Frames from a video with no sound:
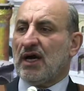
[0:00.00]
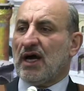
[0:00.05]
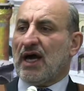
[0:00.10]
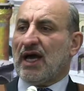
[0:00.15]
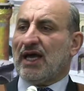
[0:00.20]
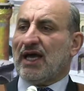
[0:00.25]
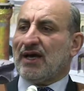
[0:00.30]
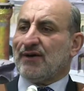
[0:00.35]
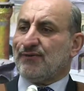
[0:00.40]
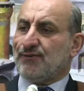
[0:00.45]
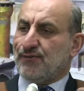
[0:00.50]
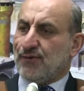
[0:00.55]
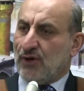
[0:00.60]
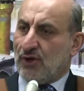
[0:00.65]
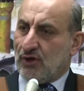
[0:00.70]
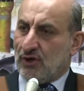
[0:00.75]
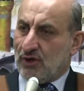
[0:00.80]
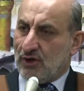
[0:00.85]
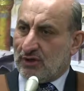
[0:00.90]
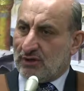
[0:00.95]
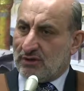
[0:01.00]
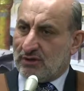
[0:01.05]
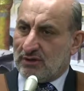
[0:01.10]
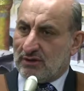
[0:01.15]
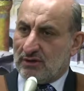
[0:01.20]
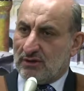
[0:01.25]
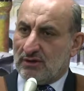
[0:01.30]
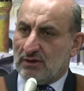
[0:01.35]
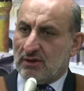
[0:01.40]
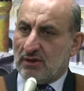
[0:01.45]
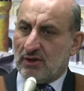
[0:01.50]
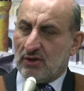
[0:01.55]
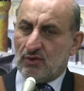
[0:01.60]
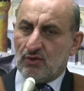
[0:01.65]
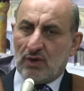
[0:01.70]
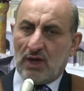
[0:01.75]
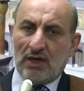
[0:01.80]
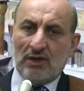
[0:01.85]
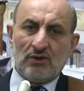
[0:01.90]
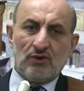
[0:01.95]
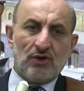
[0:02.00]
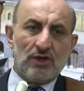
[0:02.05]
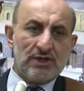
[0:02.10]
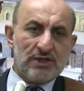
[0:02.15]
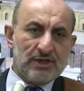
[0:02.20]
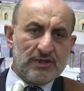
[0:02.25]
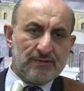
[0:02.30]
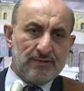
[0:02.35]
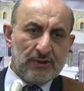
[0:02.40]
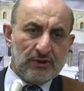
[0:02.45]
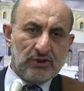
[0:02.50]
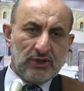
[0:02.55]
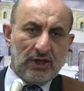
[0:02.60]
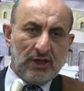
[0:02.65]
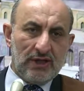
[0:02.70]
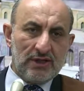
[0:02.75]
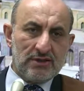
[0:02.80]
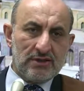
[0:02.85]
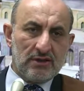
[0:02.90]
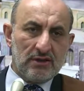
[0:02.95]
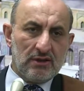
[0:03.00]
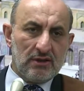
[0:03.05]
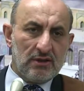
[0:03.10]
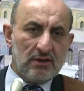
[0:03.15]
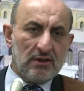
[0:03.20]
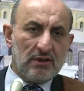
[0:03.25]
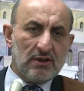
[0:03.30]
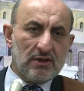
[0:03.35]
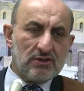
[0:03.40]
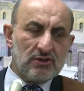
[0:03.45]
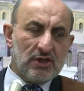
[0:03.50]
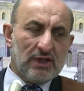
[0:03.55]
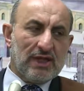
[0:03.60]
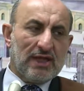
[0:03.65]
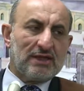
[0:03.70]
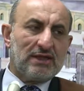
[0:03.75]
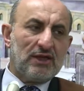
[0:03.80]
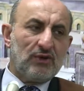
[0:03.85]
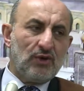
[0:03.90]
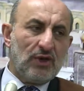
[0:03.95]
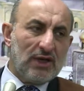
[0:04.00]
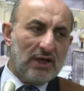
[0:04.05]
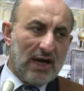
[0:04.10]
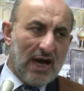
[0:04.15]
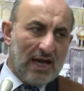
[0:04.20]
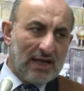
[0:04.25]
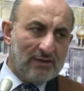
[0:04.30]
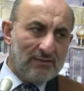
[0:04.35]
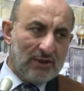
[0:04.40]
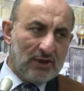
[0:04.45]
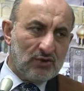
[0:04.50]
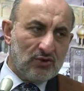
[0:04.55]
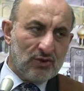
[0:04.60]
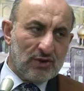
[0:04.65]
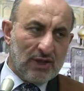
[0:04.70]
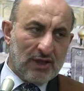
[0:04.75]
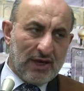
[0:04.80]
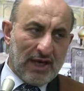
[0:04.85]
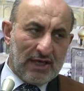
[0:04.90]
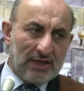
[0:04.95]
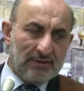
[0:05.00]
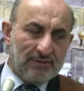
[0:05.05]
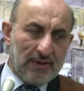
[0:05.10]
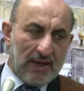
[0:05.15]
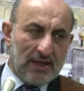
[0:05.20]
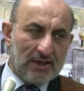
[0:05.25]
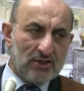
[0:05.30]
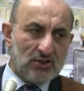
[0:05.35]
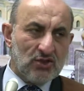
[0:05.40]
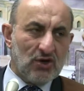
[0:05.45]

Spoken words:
I have followed the one who is a specialist, so that he will guide me to the right path.